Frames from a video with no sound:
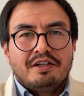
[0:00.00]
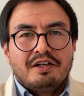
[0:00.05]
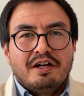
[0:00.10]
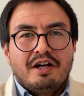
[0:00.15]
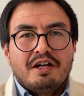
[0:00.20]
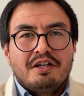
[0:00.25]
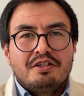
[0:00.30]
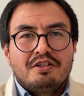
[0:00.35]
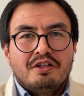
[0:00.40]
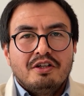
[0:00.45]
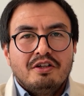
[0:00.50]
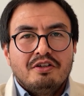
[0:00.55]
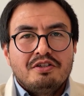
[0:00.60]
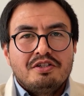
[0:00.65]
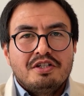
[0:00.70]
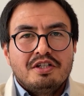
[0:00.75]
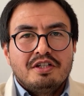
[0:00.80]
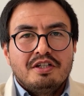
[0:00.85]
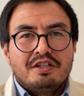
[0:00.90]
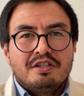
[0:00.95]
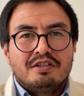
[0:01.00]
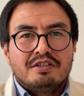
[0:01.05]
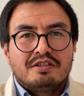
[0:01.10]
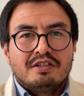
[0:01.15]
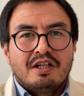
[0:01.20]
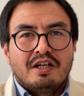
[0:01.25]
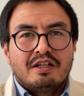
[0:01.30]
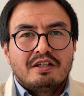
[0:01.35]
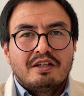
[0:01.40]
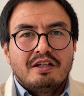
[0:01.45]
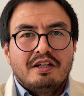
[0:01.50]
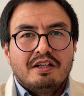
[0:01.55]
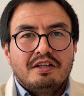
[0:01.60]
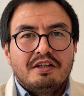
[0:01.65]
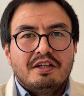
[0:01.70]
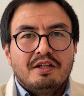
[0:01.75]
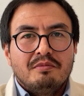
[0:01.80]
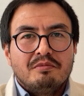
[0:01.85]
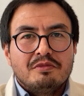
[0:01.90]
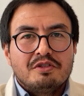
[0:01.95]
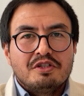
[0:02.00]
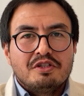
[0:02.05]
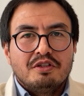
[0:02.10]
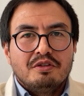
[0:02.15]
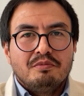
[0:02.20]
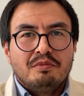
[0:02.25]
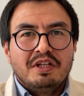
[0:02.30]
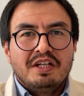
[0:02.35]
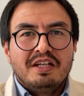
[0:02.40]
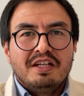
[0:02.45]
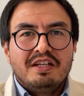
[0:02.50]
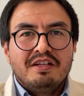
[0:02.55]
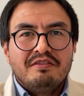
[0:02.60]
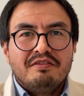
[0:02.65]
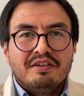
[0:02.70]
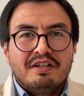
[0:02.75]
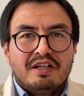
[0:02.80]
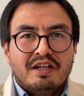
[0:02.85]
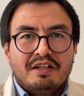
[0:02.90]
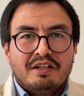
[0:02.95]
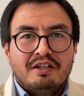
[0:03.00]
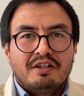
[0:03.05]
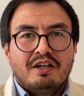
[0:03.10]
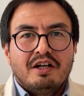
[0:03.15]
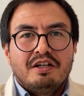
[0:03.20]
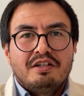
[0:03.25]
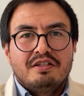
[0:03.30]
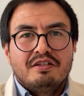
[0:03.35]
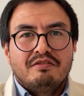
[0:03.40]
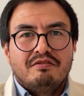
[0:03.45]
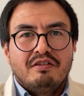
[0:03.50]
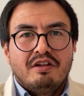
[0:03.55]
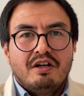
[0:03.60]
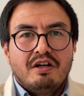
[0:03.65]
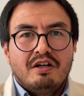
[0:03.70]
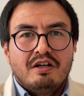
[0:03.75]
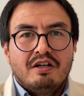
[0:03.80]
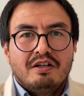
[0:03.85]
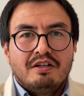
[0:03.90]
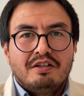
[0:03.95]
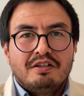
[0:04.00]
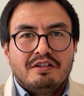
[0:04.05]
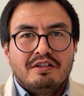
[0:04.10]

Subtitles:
their ideology did not let them to believe in any kind of law.